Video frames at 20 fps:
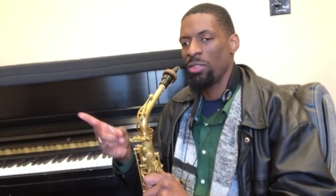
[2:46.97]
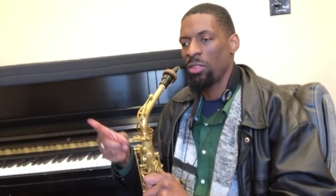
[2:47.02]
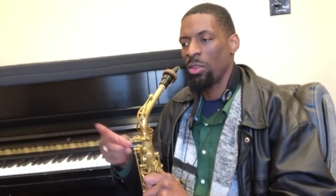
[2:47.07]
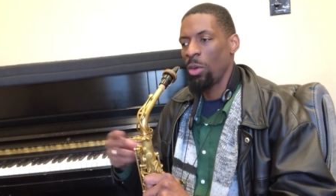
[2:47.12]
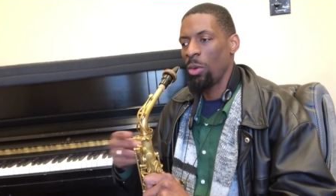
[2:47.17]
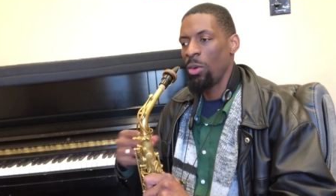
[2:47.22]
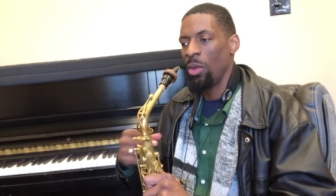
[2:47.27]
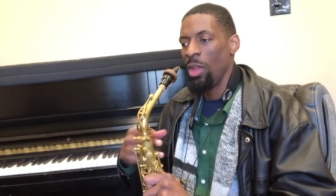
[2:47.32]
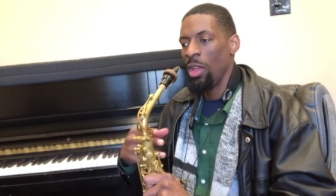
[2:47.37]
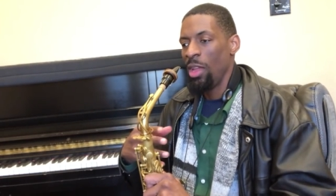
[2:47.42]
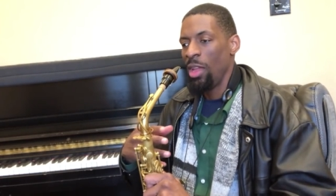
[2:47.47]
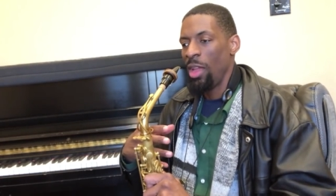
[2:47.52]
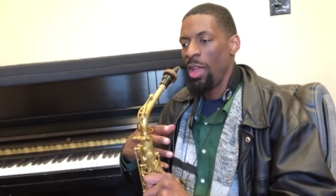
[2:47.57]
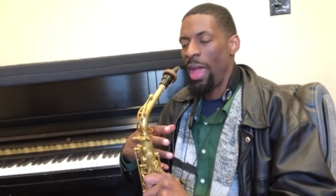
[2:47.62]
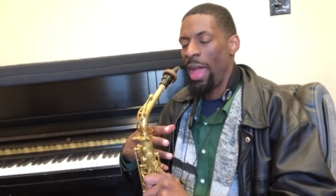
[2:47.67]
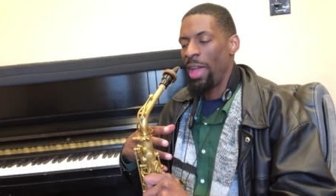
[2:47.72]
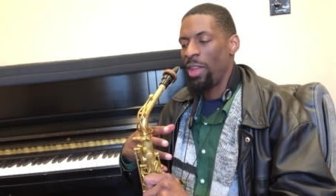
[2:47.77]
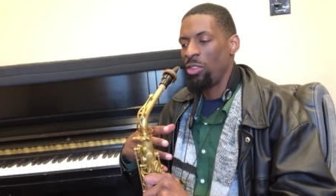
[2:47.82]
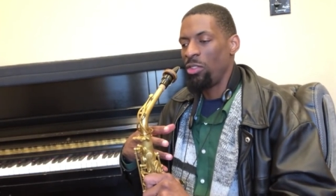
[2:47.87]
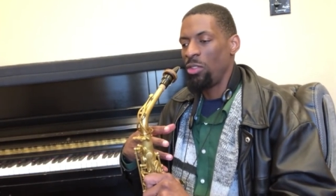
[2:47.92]
So
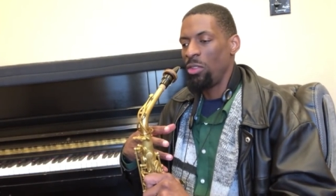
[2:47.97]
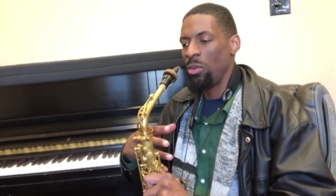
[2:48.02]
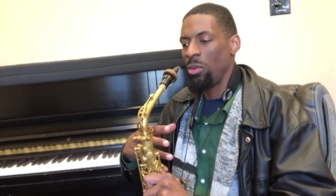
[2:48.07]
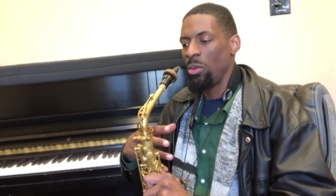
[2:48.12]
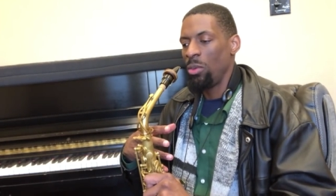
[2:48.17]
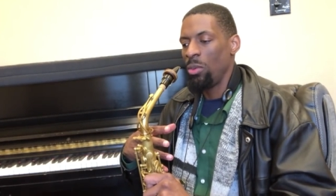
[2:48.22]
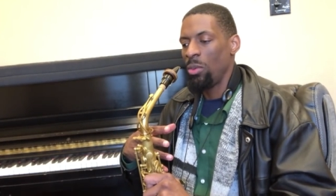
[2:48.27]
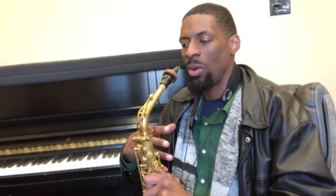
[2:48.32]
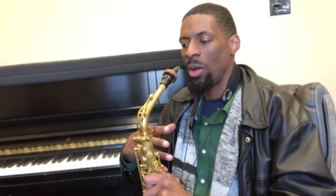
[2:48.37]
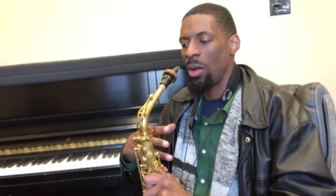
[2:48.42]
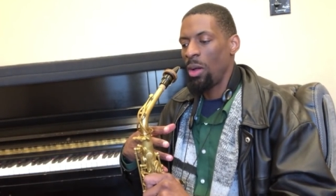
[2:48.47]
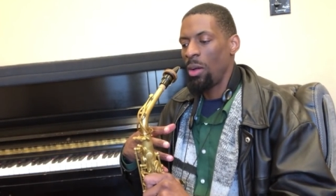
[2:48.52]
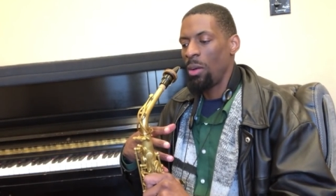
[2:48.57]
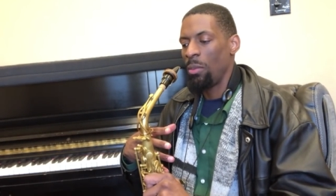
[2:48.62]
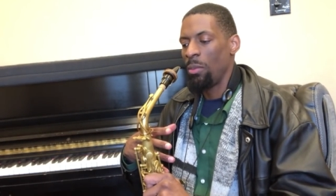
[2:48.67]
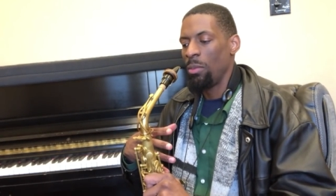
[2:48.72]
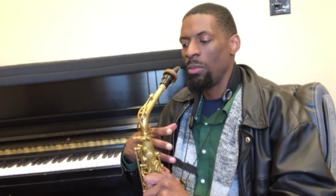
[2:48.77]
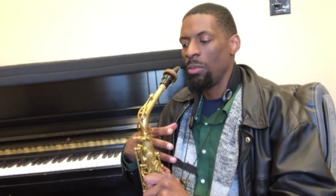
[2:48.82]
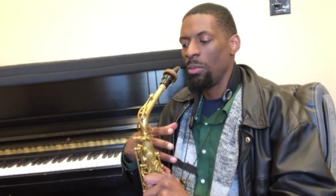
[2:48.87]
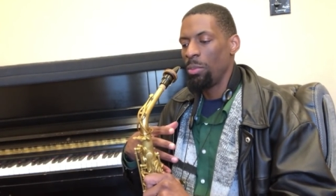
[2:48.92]
as
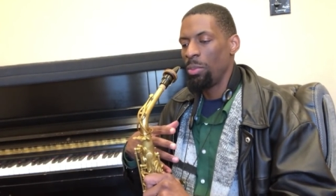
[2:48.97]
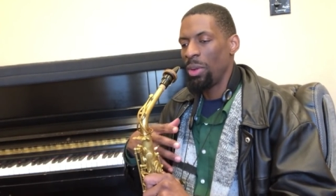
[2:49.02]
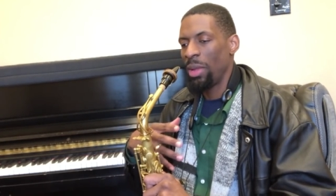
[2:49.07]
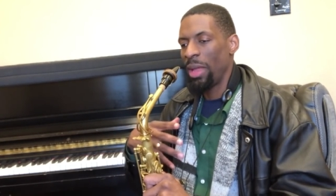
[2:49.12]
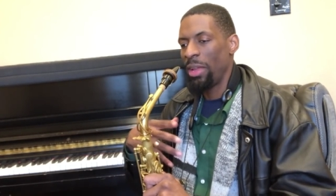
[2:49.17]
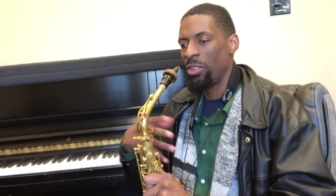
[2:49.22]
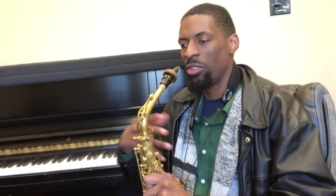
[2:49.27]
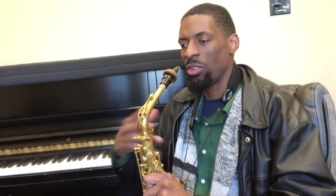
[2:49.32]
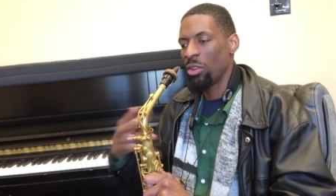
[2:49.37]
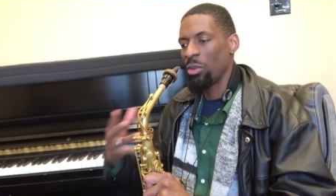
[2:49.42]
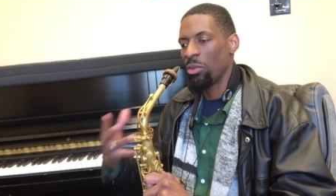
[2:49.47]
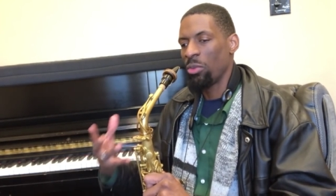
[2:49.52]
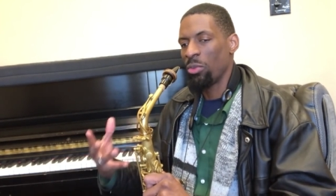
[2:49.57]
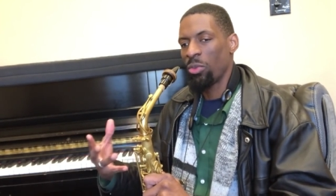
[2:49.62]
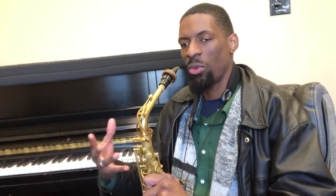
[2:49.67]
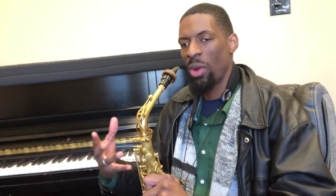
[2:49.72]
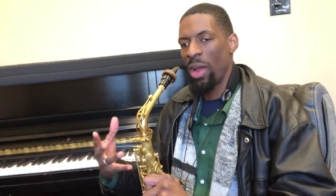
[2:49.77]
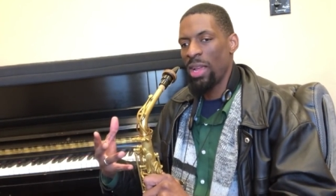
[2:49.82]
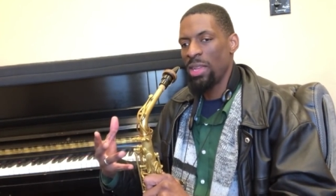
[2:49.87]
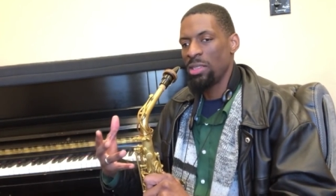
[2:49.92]
you play certain
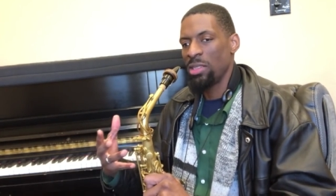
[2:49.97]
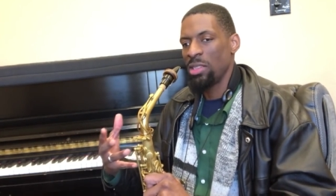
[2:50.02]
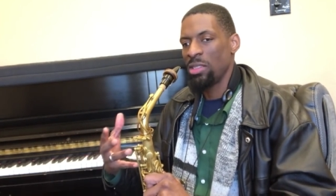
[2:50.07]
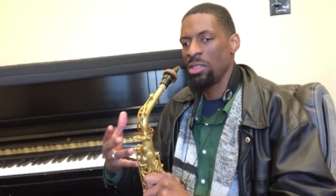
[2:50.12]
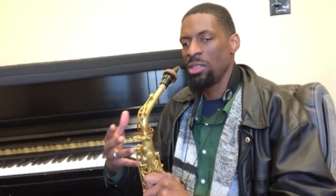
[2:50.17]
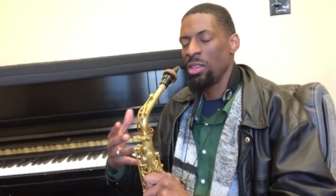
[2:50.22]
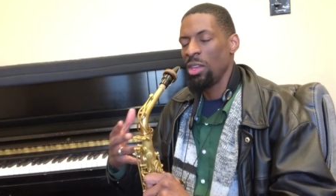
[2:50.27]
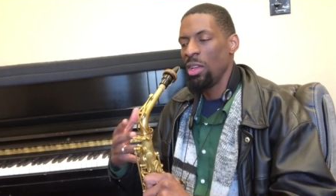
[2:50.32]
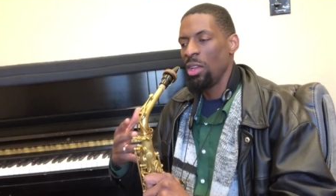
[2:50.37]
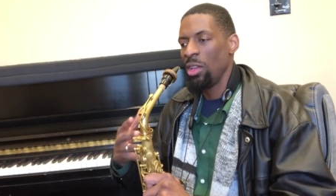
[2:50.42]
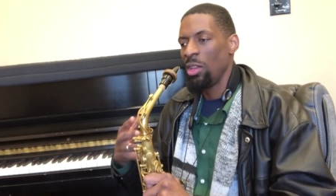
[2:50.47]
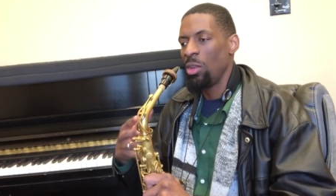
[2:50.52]
phrases,